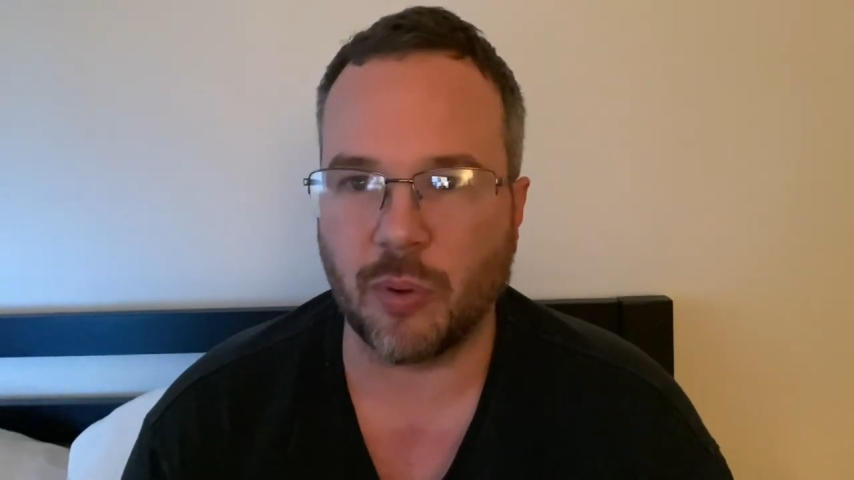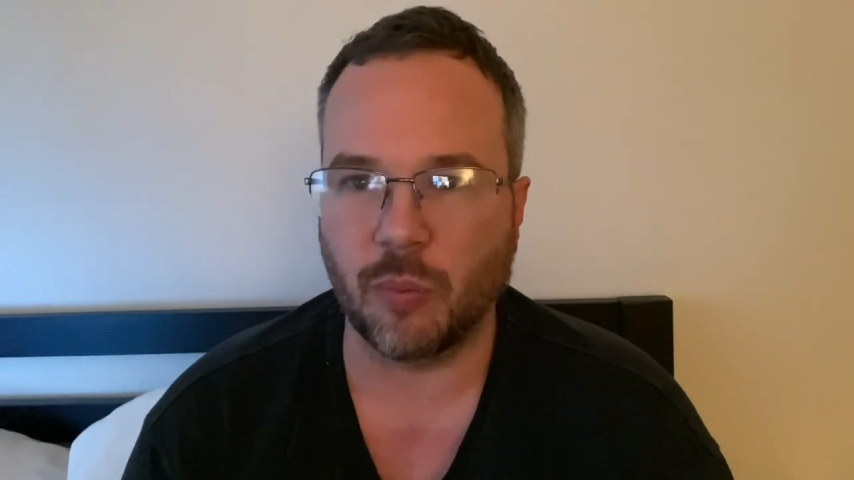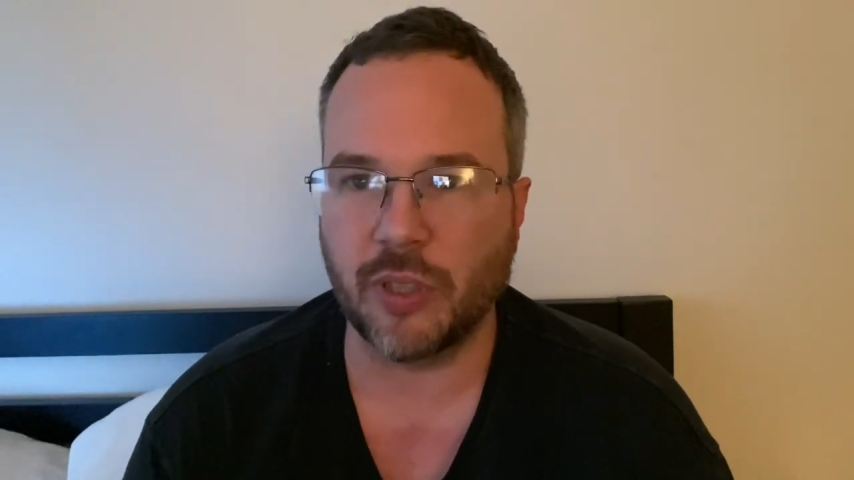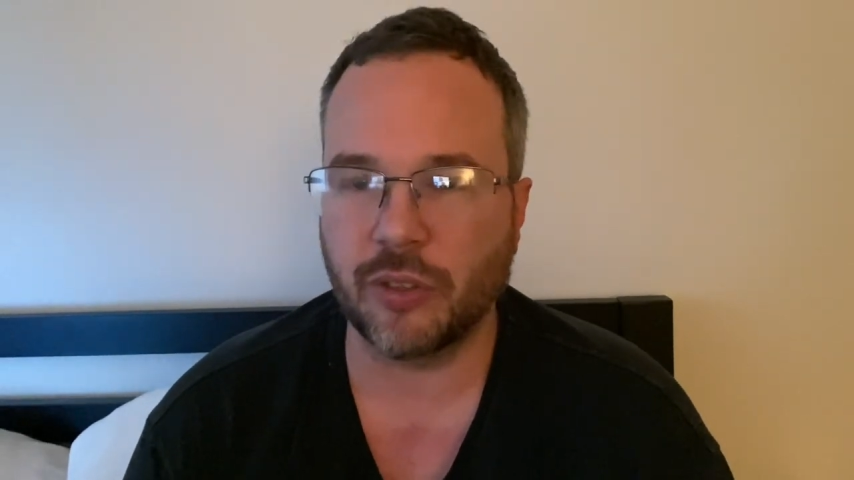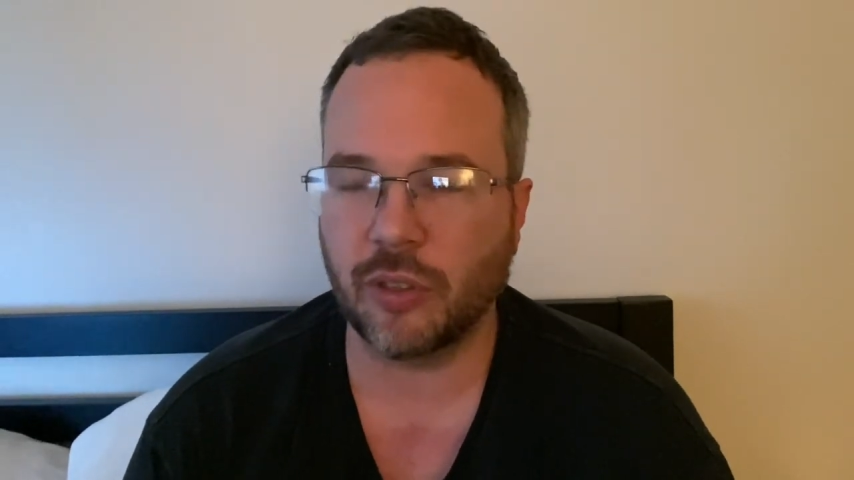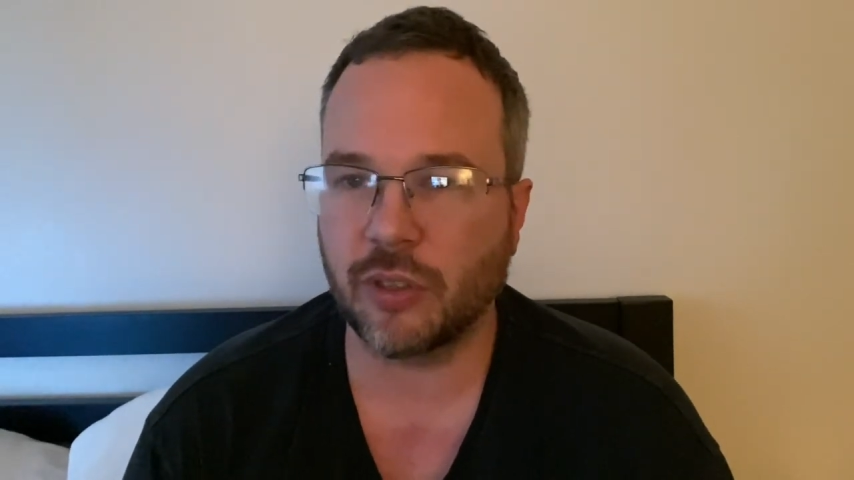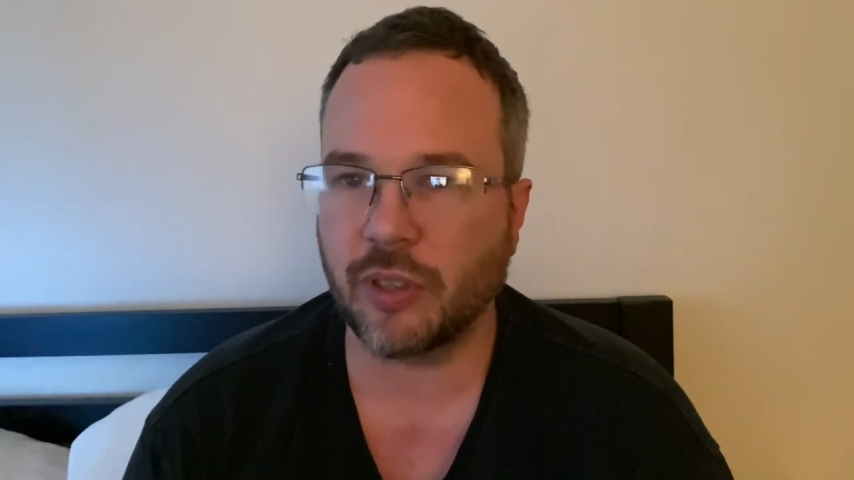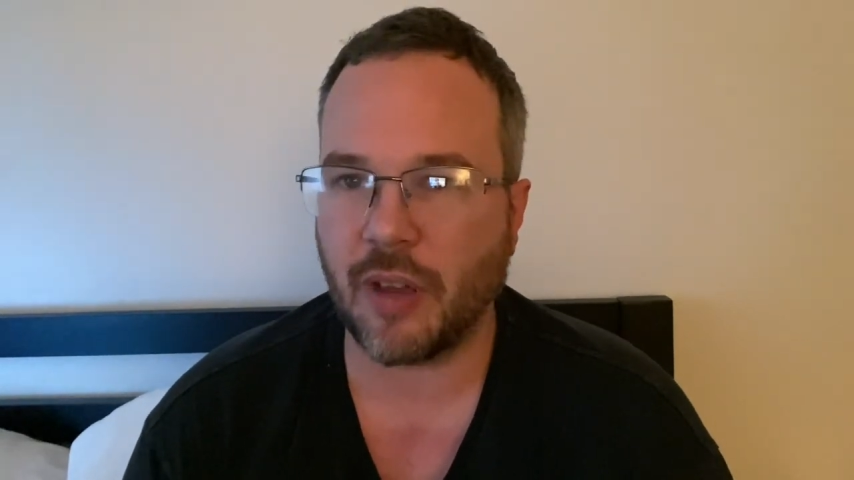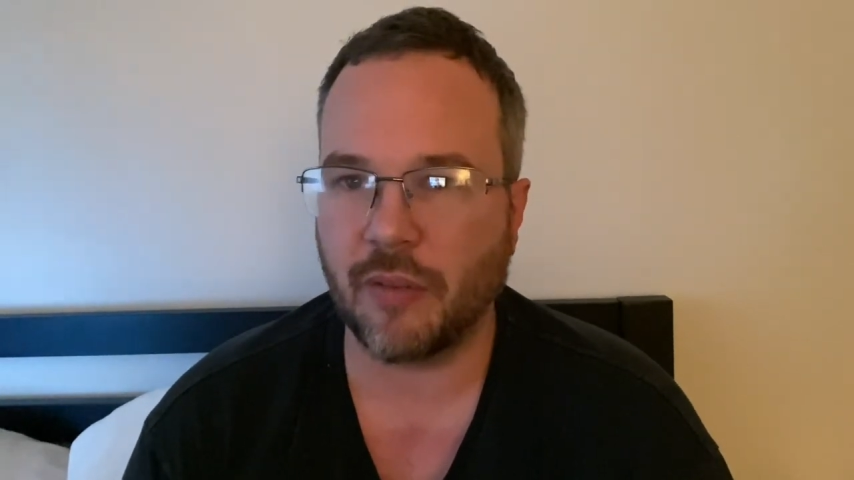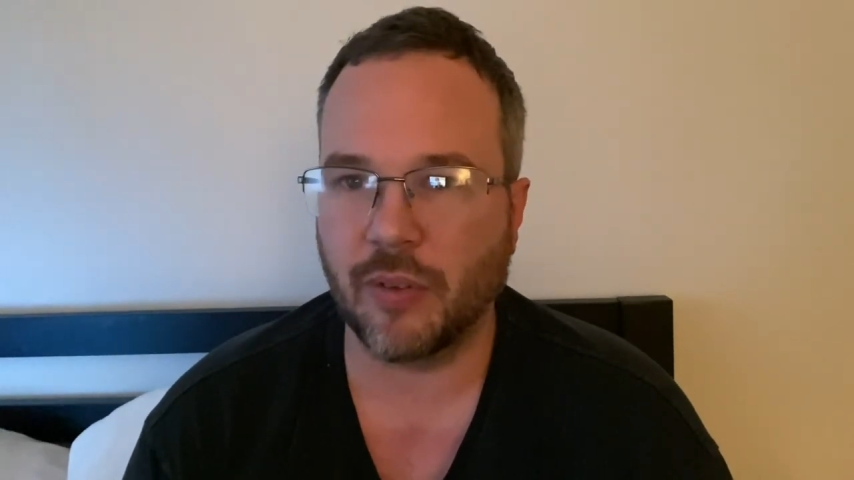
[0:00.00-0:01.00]
the Wizards
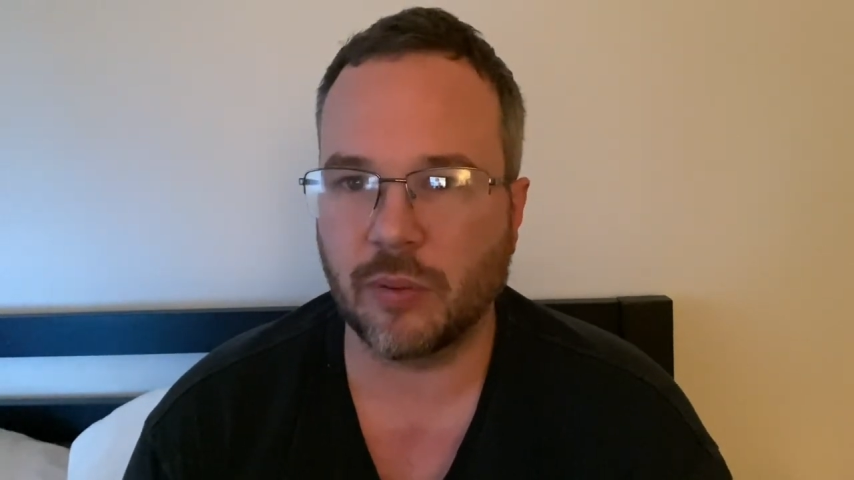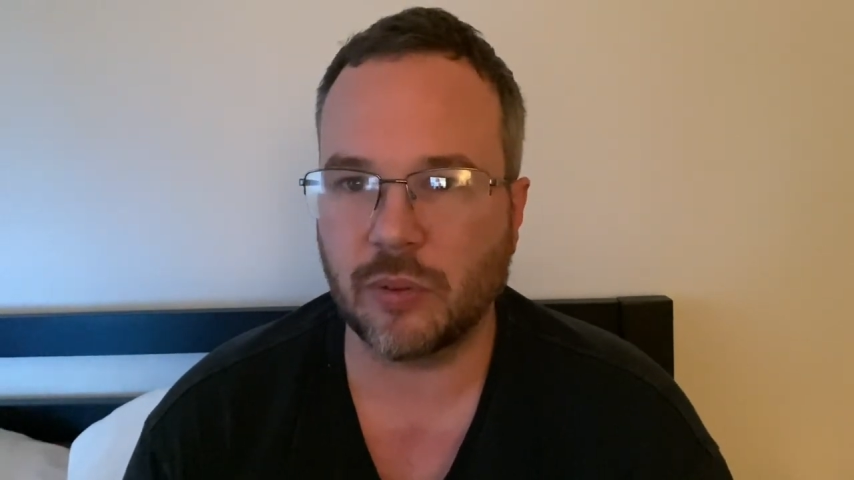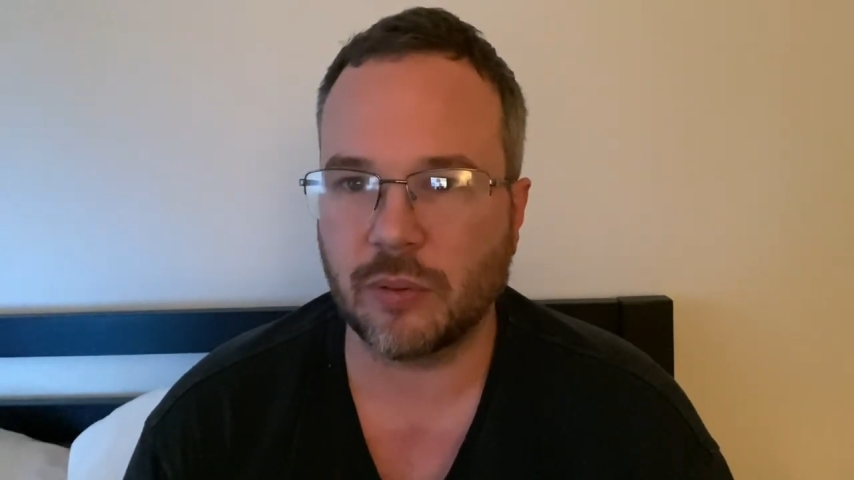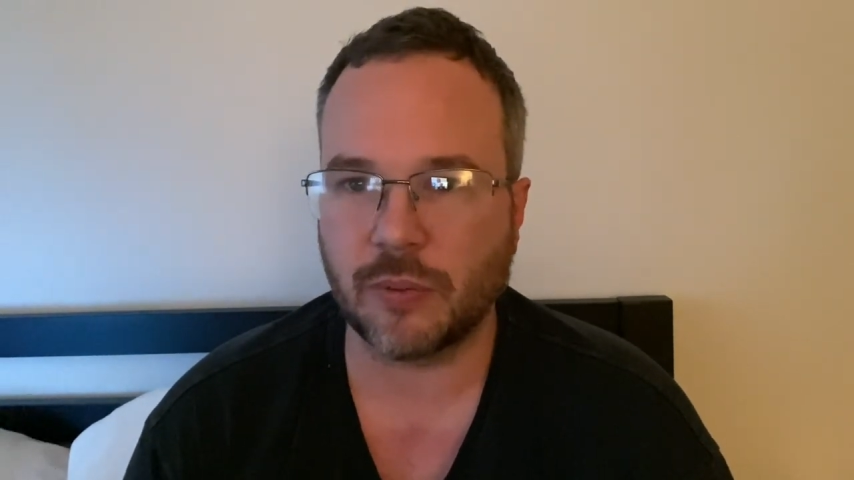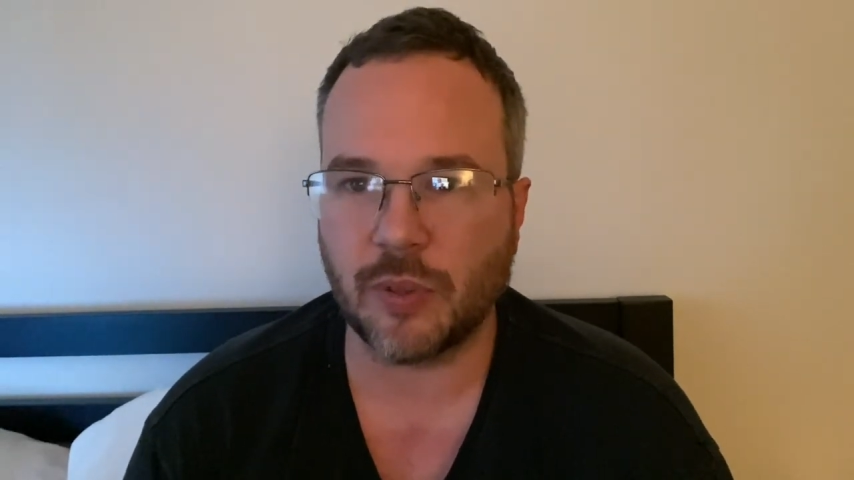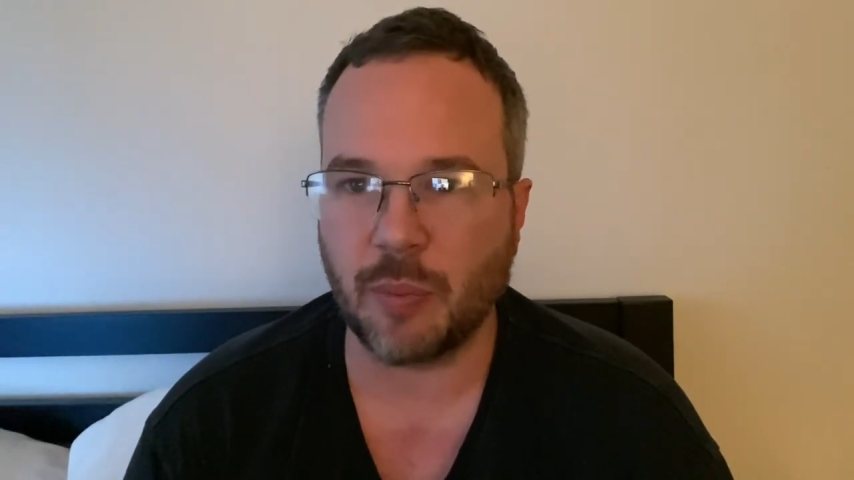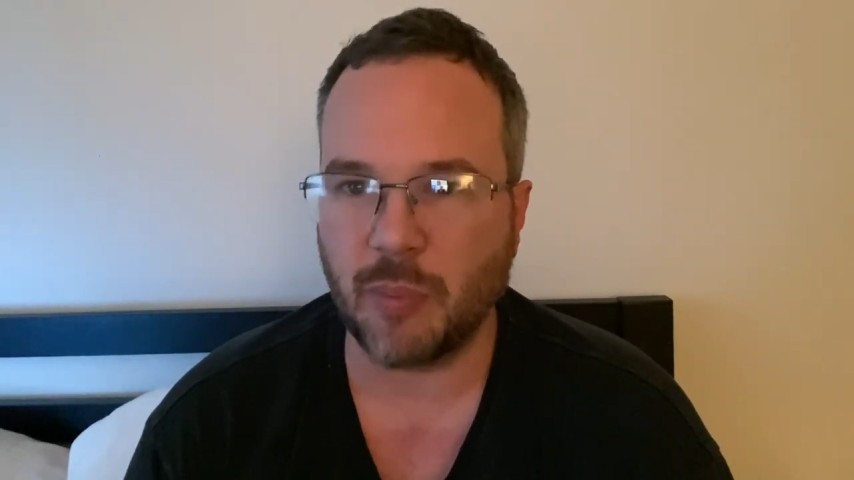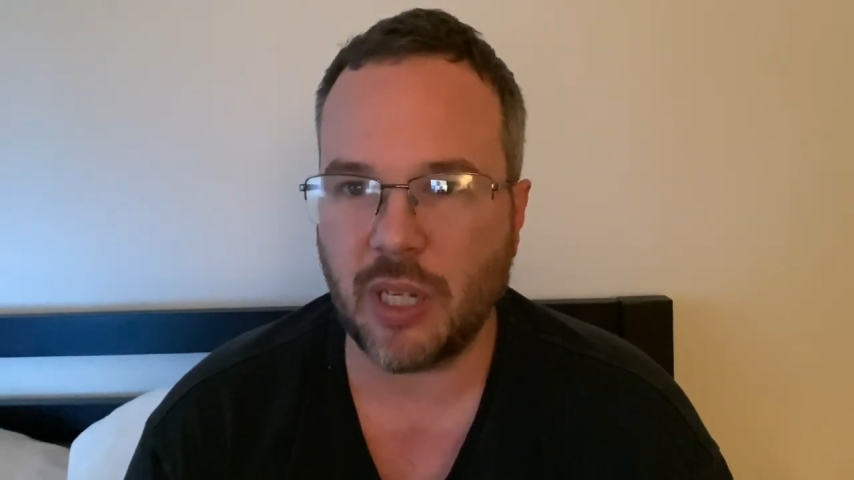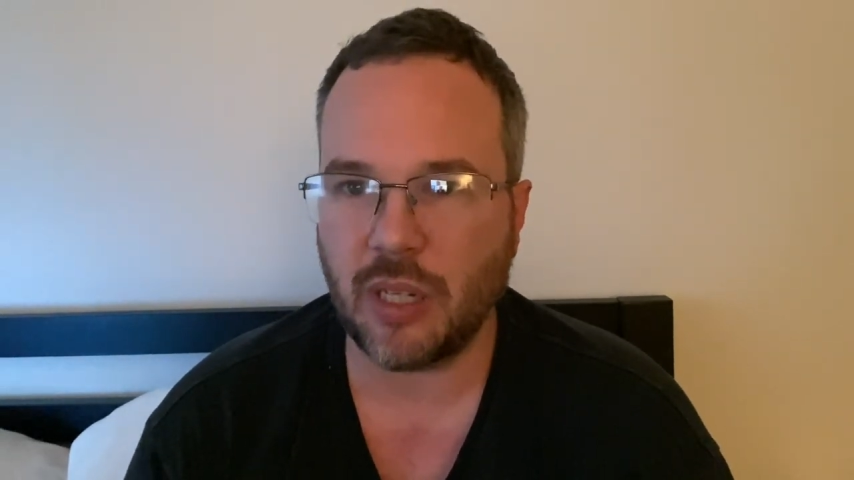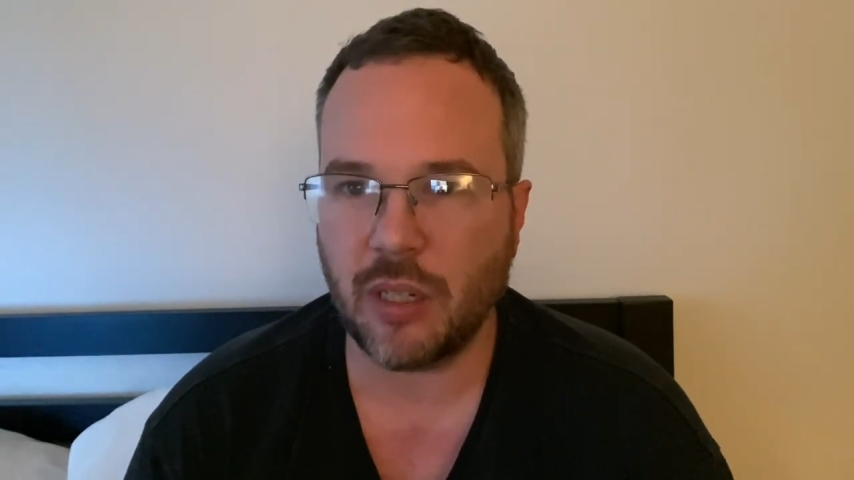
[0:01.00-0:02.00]
have, to
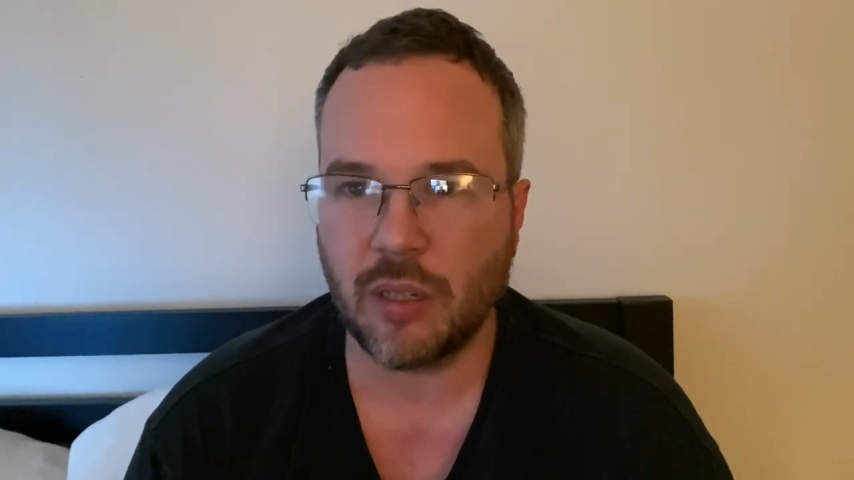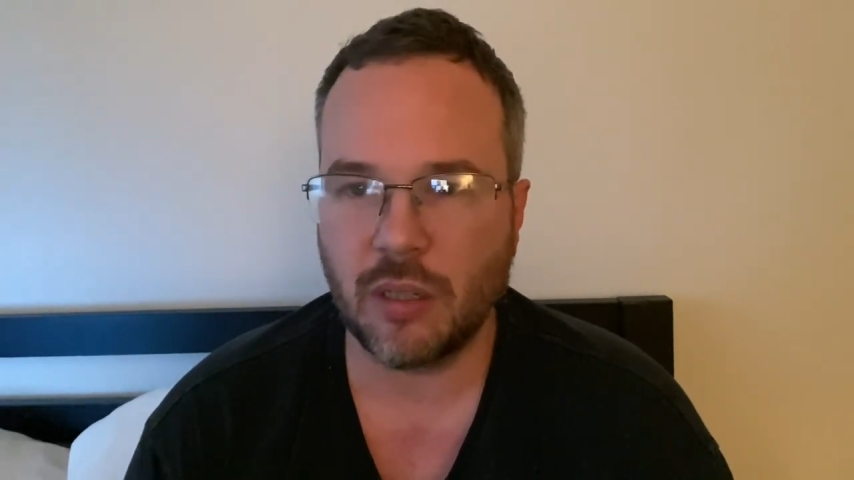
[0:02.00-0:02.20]
me,